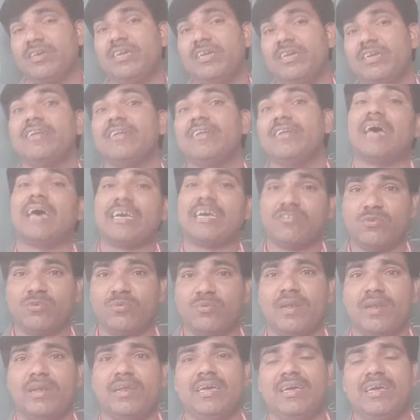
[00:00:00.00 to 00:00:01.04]
It is
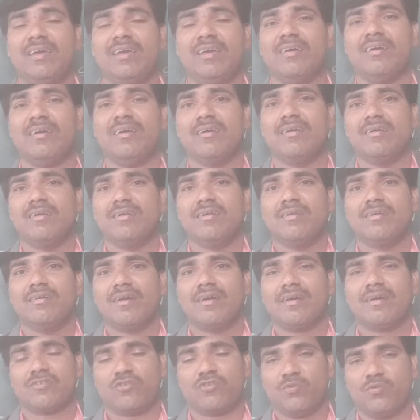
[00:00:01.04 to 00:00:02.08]
actually
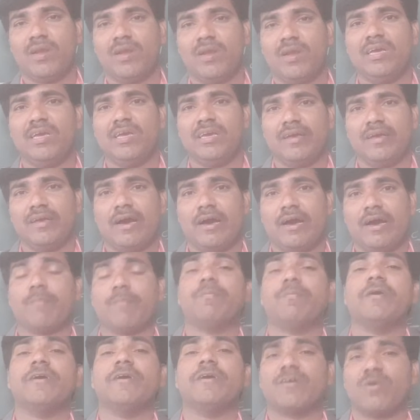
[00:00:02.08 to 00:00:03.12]

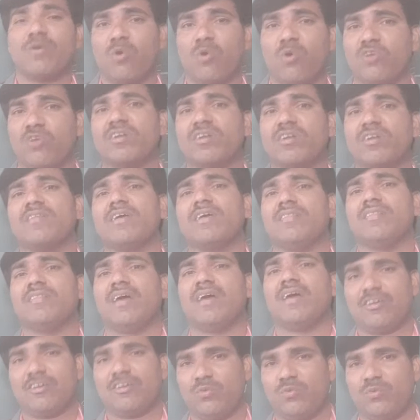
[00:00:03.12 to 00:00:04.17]
appear closer than the
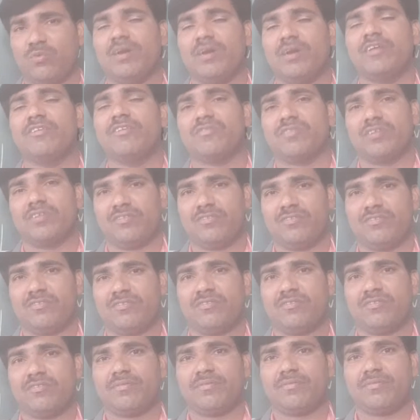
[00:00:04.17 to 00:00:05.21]
actual
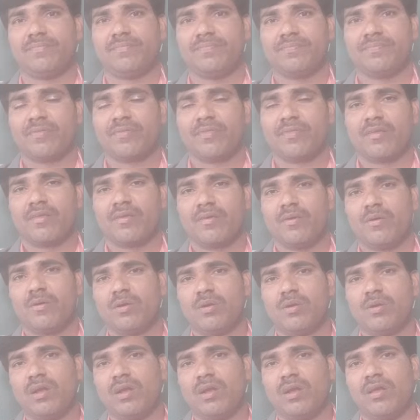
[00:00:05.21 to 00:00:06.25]
distance.
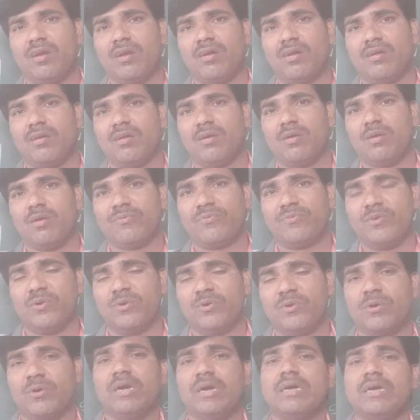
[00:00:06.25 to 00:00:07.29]
Okay, clear or not all of
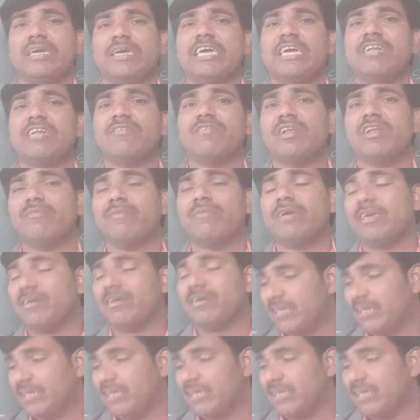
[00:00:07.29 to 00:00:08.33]
you? It will
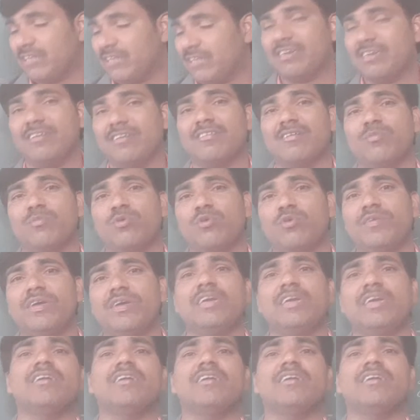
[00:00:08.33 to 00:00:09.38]
be, in case it is a
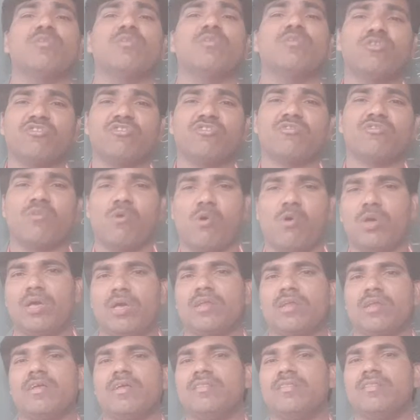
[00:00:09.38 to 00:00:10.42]
moving, it is looks
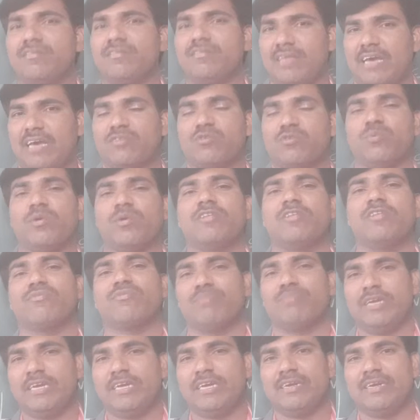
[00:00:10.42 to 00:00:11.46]
slower than this actual
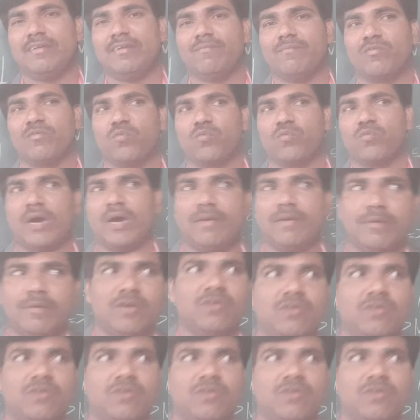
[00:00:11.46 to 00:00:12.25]
speed. Why?